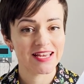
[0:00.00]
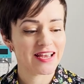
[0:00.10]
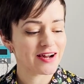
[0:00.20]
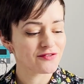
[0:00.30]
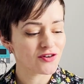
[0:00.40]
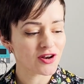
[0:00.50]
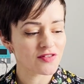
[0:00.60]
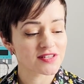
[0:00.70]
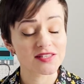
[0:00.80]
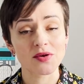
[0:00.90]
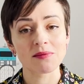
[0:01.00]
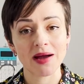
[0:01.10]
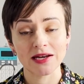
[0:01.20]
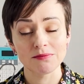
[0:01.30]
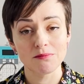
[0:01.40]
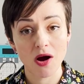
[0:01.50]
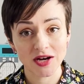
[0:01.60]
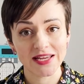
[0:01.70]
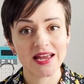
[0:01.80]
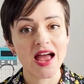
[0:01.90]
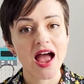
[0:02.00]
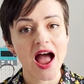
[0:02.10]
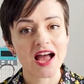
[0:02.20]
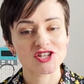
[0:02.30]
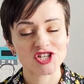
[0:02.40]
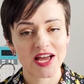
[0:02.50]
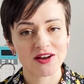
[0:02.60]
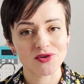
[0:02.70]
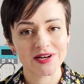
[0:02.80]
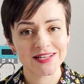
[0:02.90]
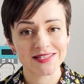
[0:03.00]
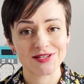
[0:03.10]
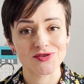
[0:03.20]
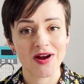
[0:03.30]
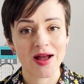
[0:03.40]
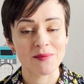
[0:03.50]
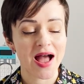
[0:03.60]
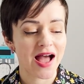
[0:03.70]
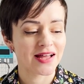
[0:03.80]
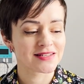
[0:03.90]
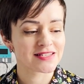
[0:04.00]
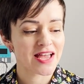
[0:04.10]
I follow the Sewing Marnie hashtag on Instagram, and